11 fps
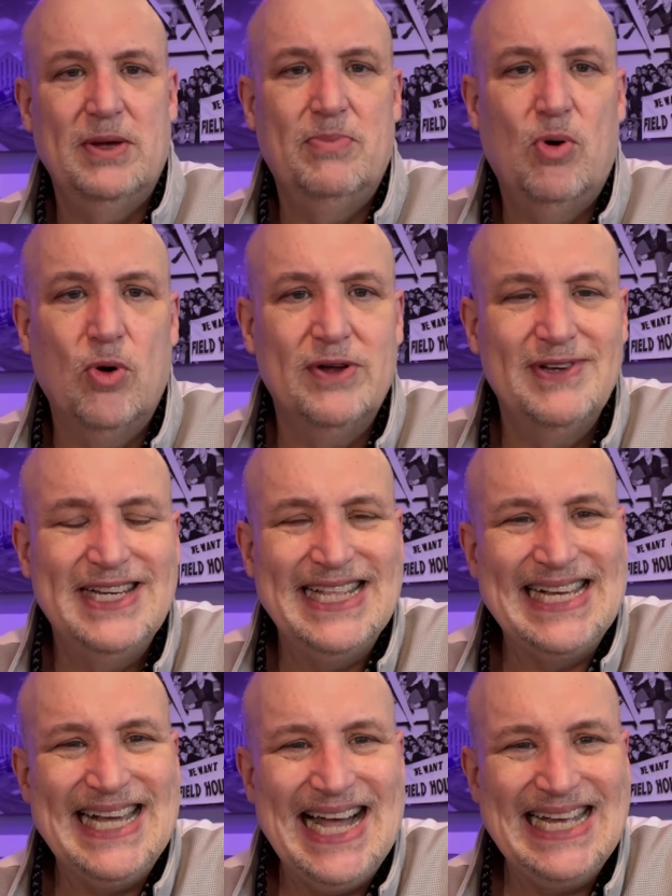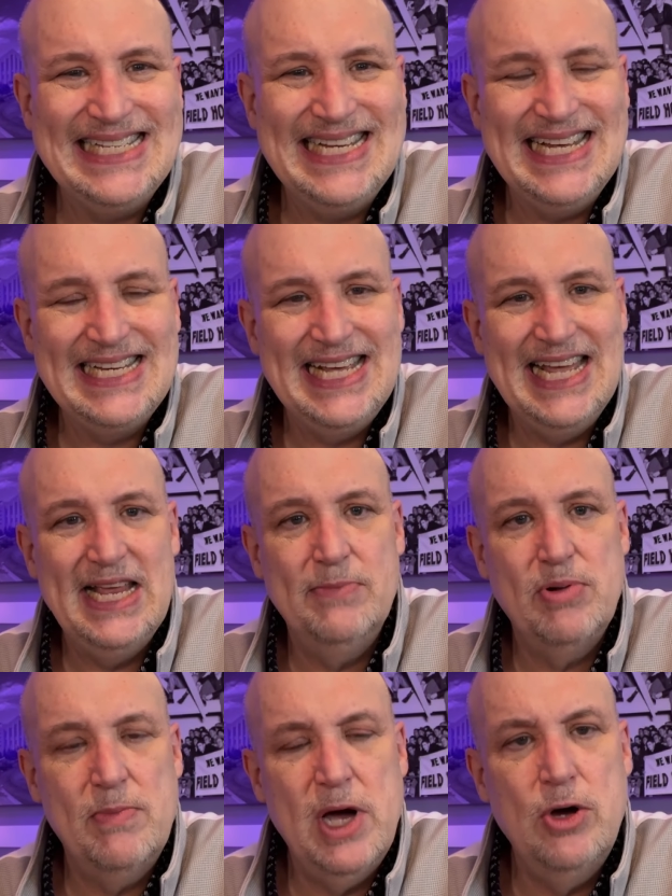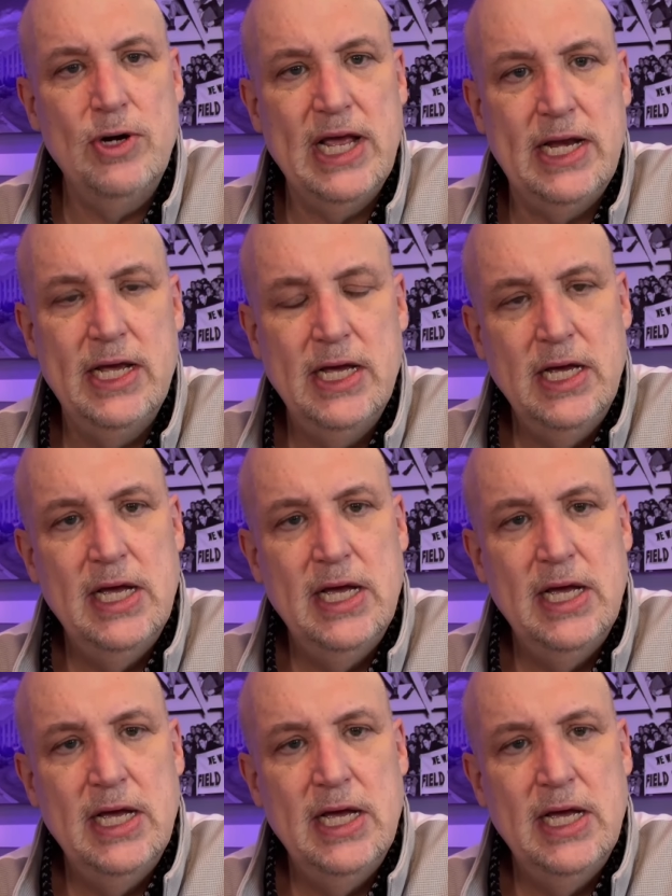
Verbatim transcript: important to the content getting promoted